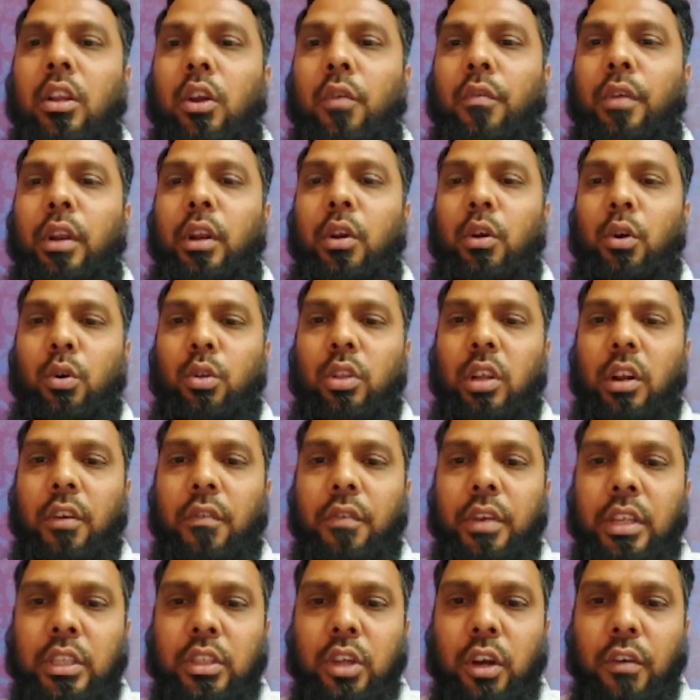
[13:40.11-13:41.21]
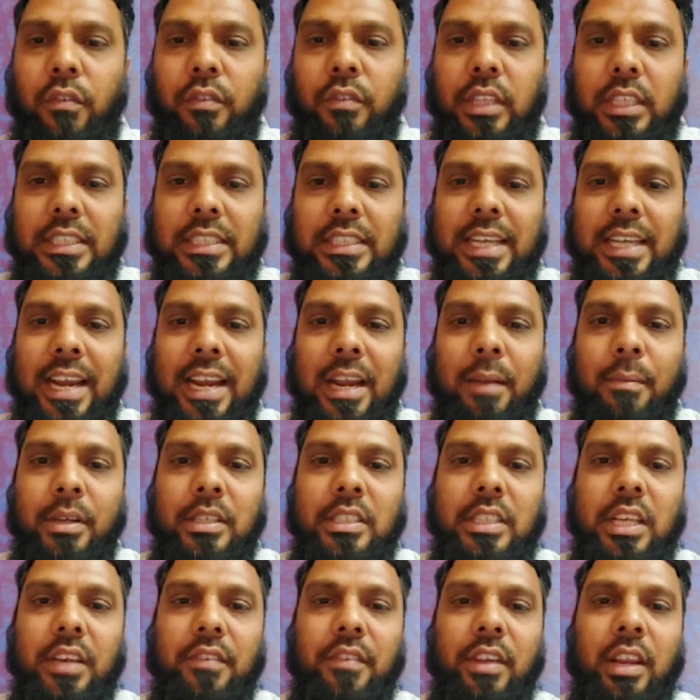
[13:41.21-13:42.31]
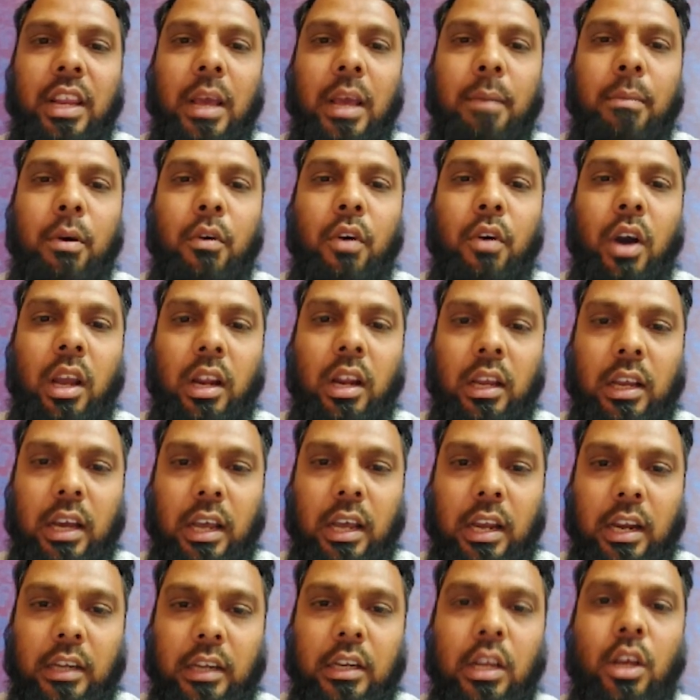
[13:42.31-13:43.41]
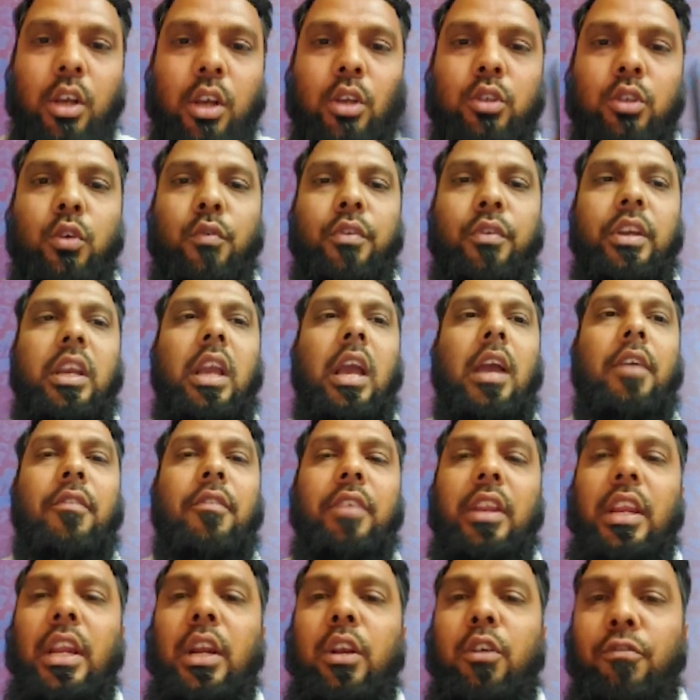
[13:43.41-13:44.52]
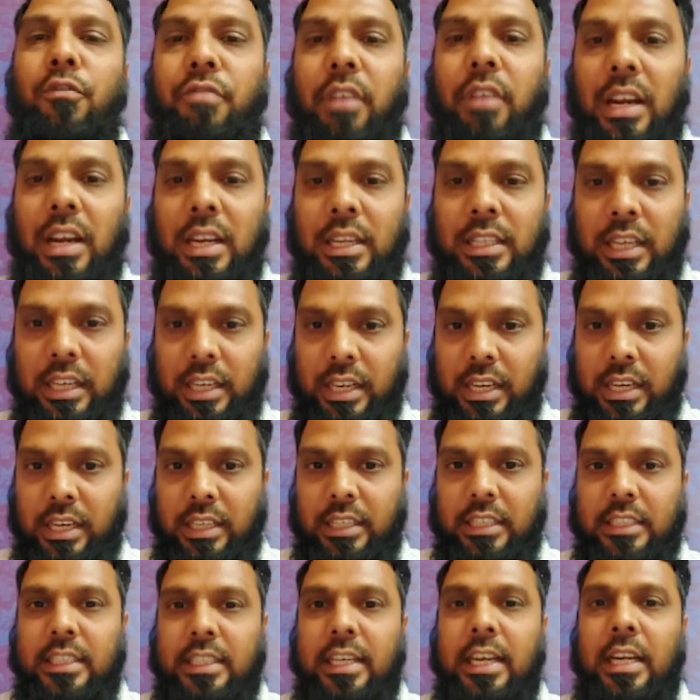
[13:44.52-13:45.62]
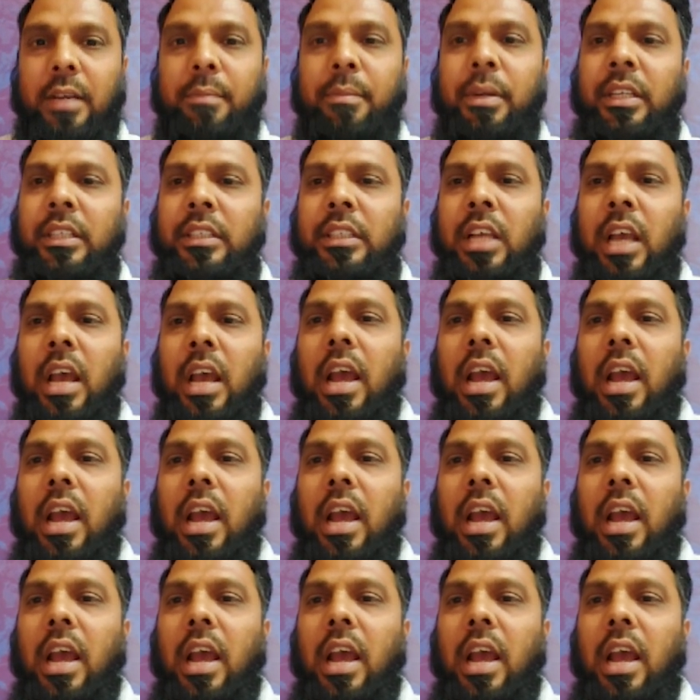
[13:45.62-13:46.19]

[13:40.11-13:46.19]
Now we'll go to that. Which of the statements given above are correct? So we need to find the correct statements,